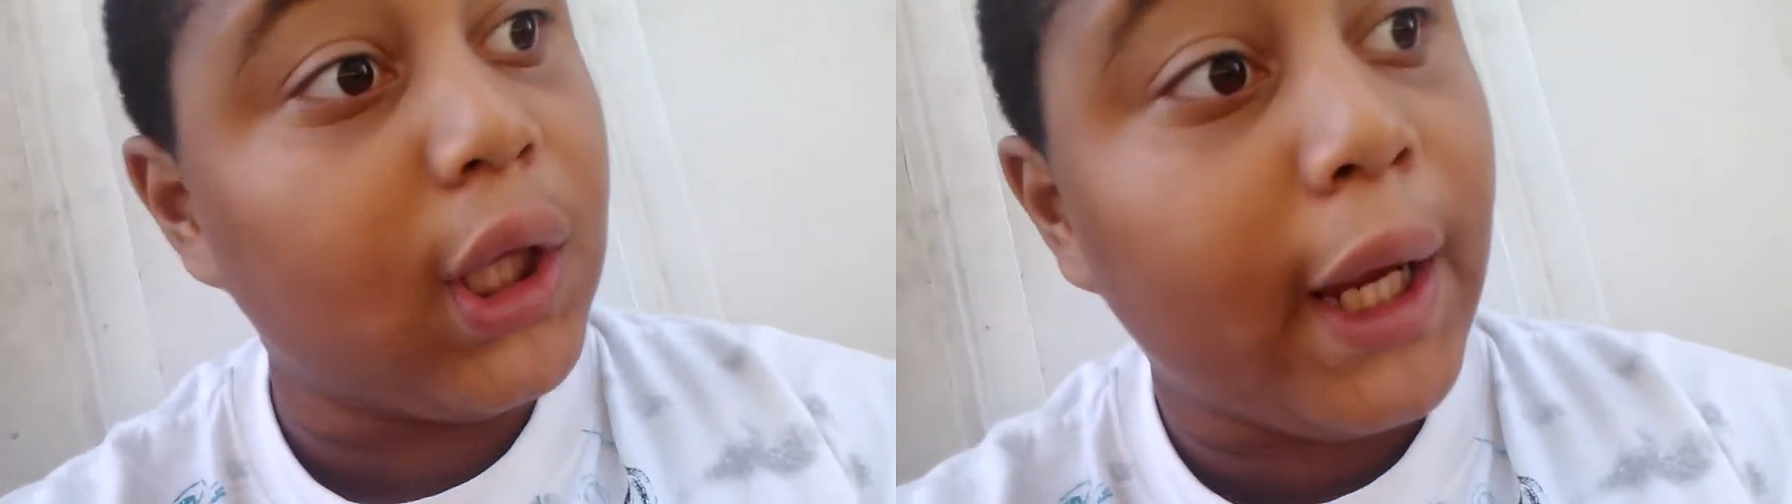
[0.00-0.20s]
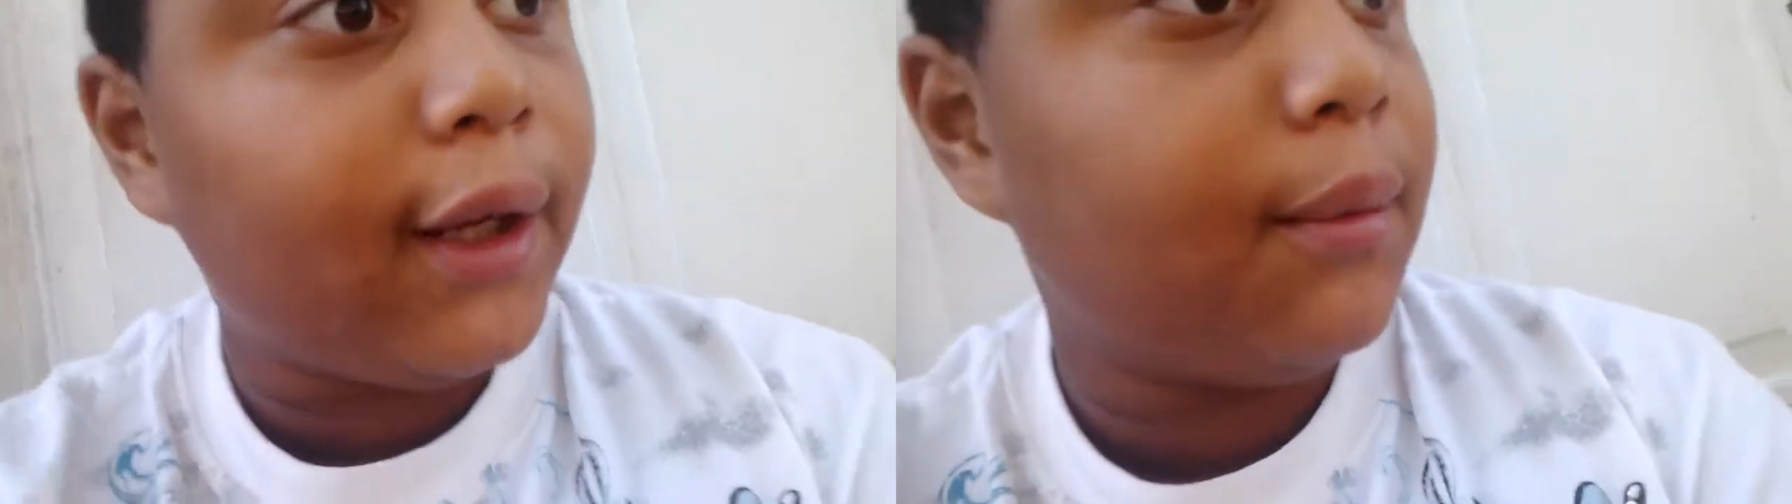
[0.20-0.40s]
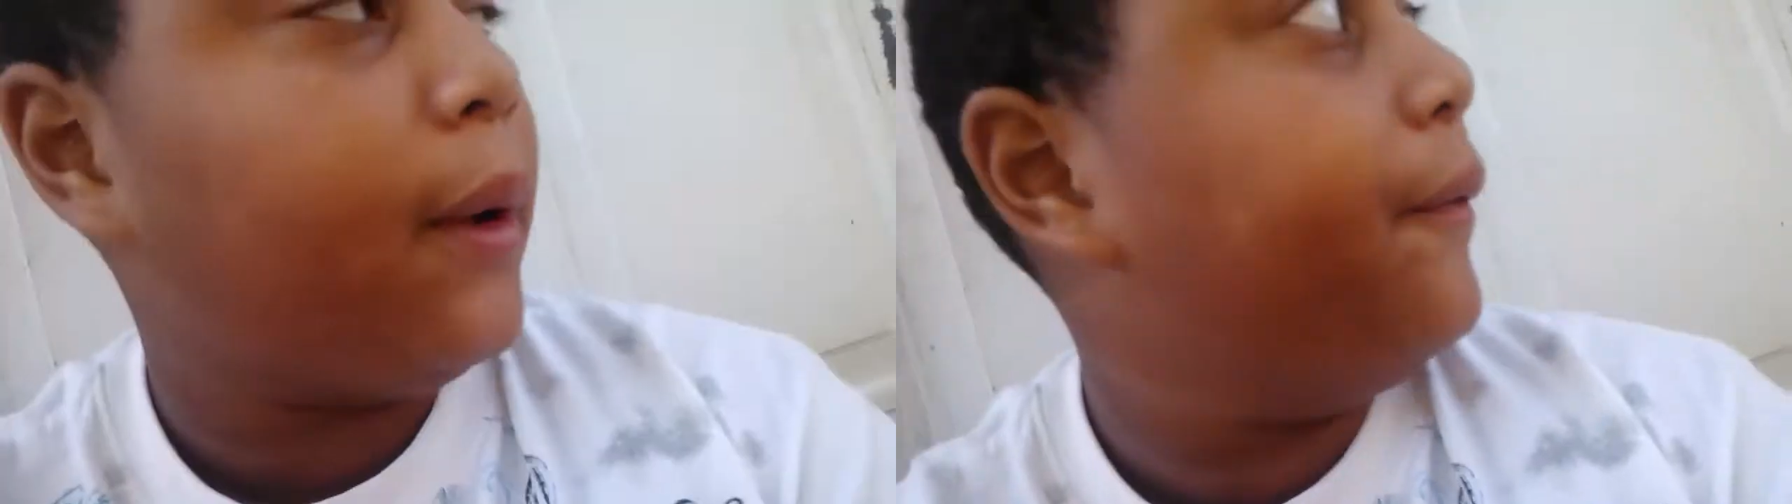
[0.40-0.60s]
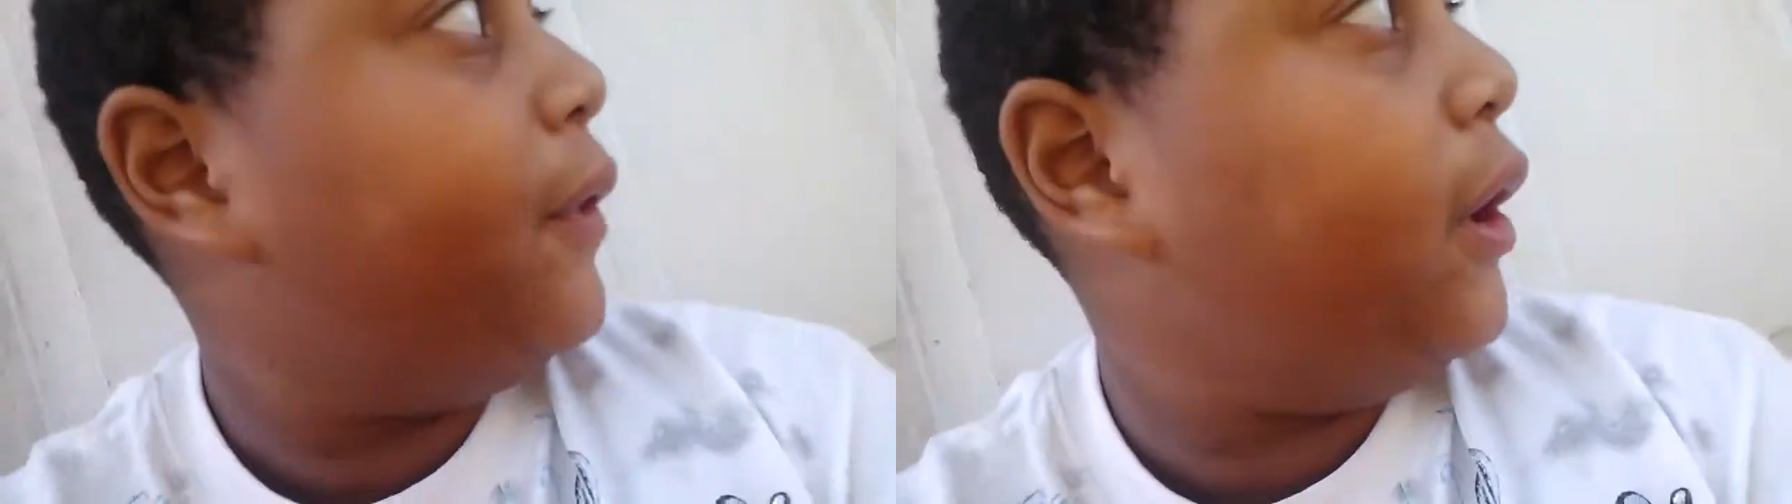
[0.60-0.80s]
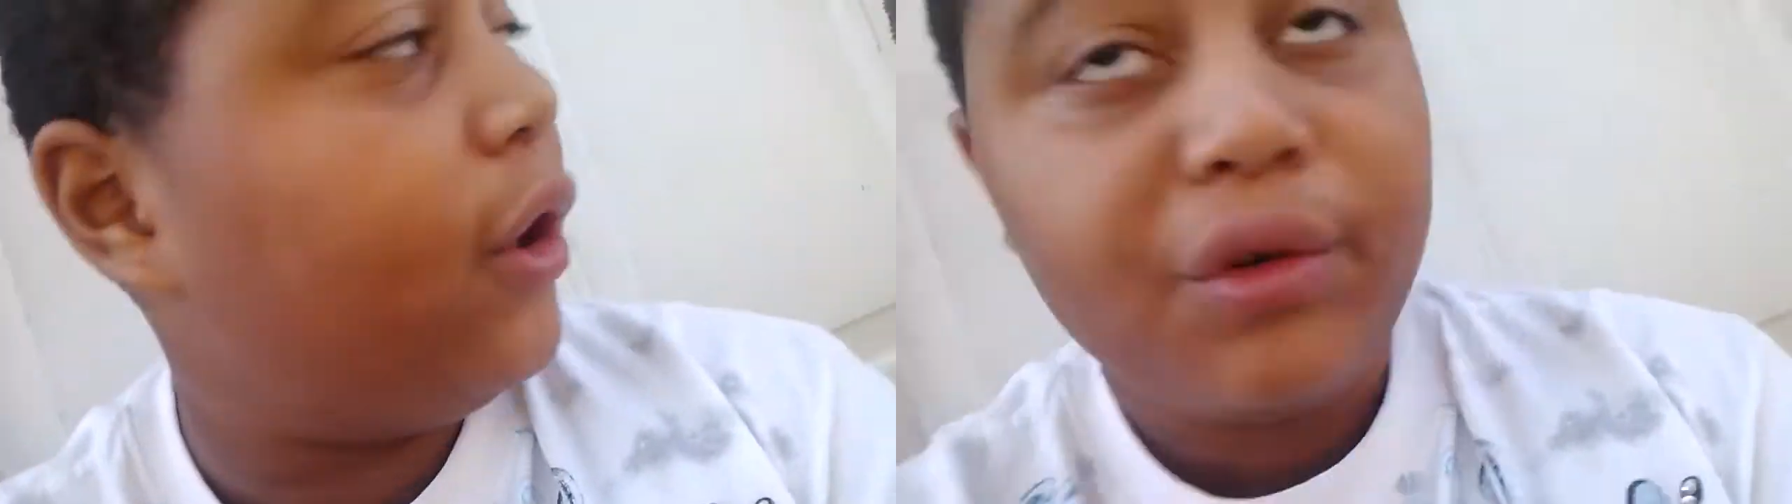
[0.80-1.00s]
liked my
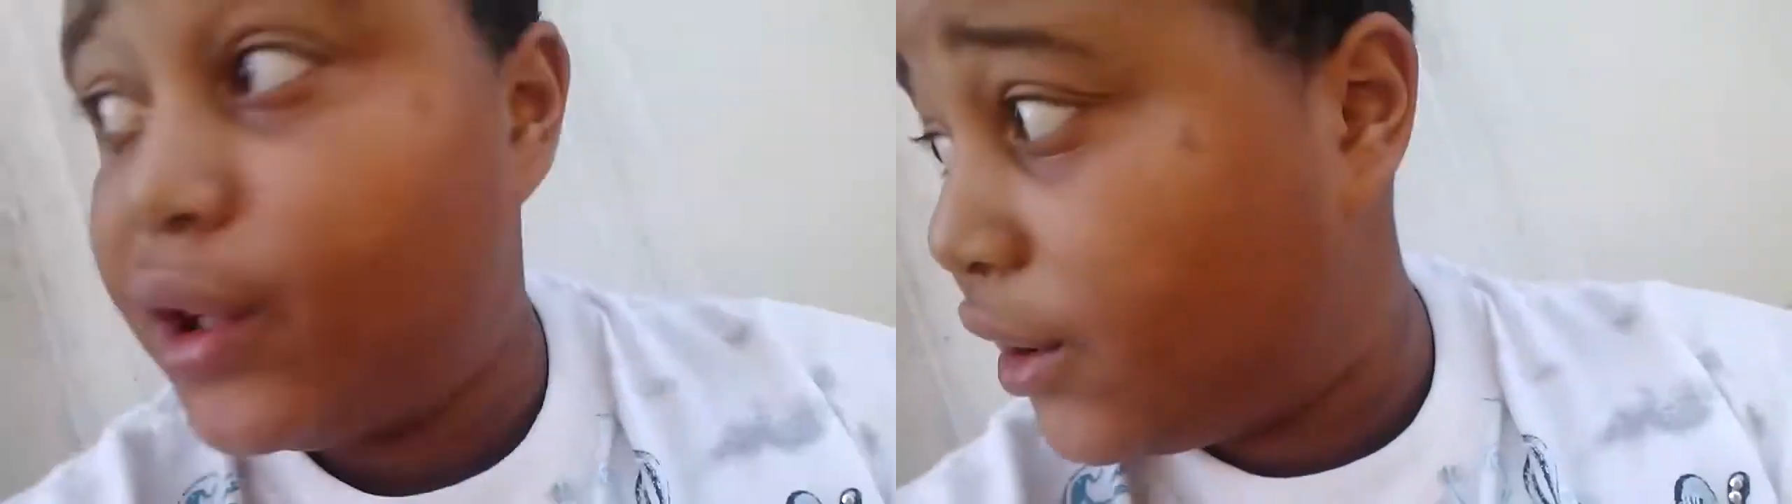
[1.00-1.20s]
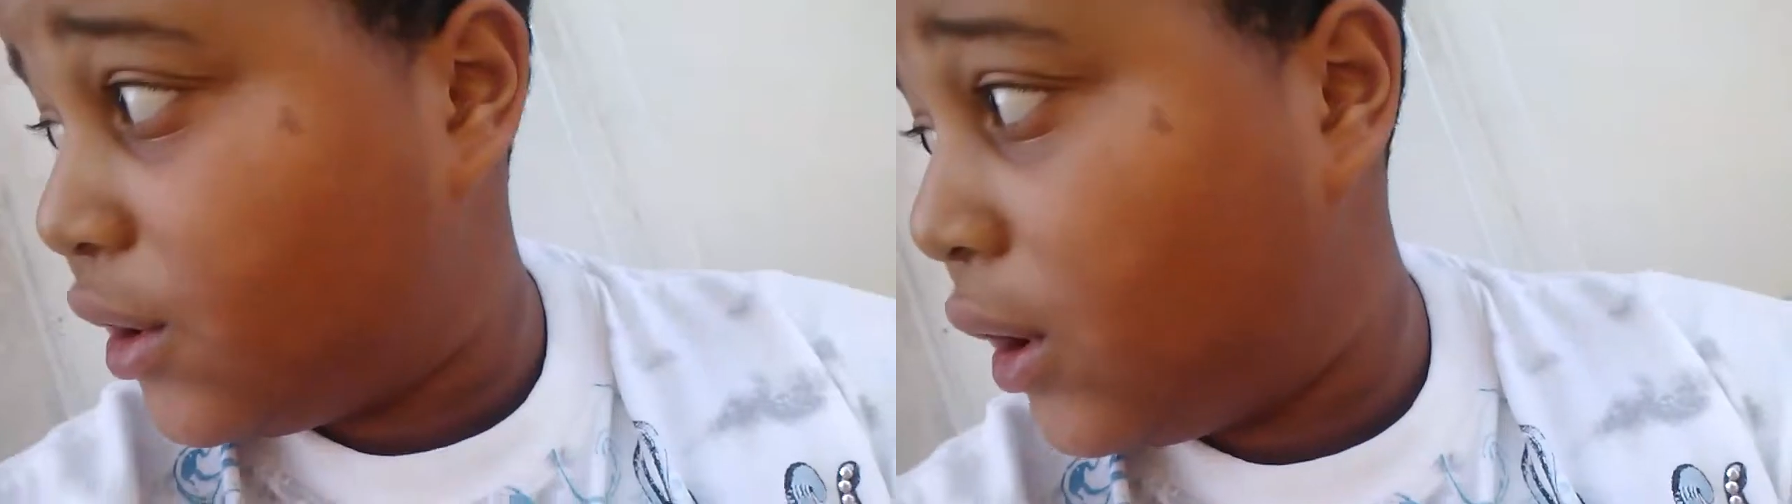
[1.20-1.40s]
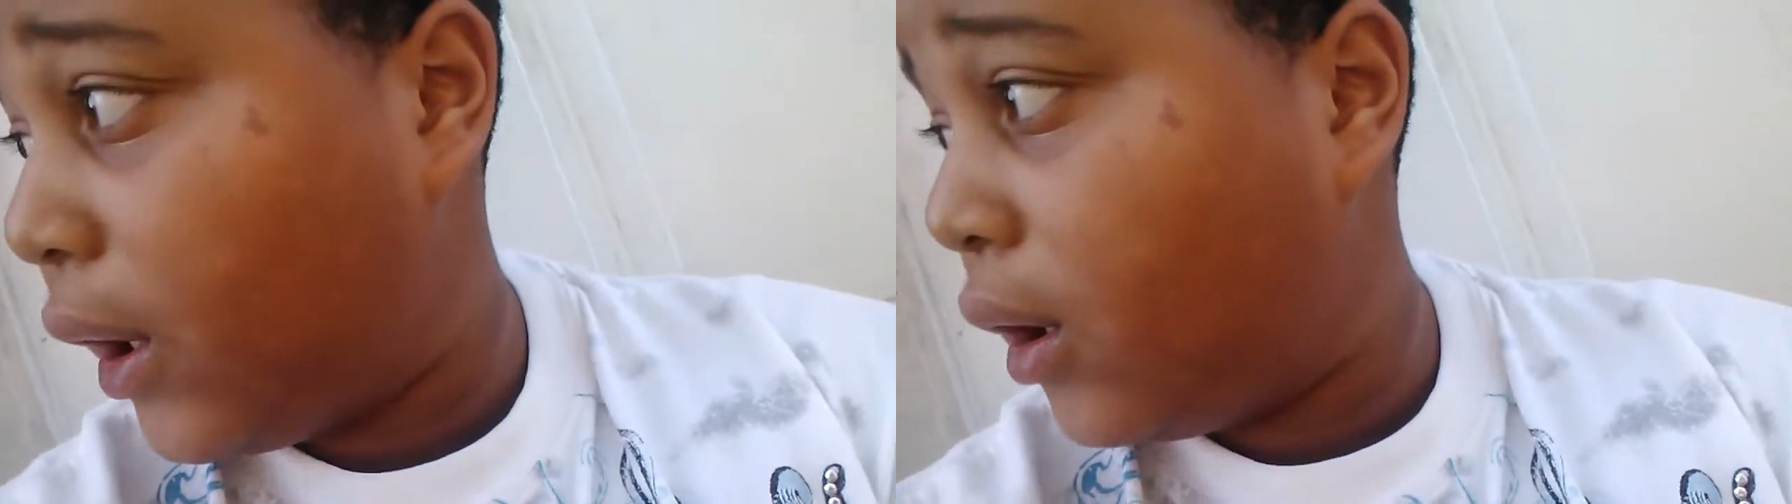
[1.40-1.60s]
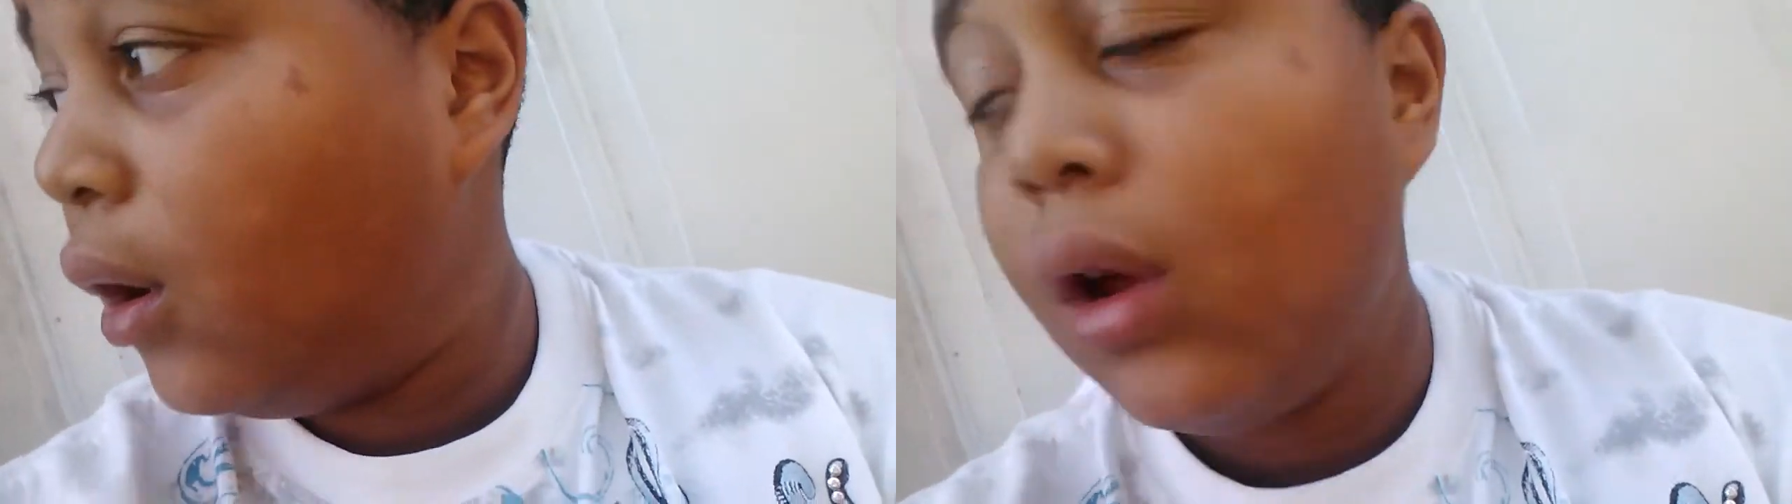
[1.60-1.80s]
video yesterday.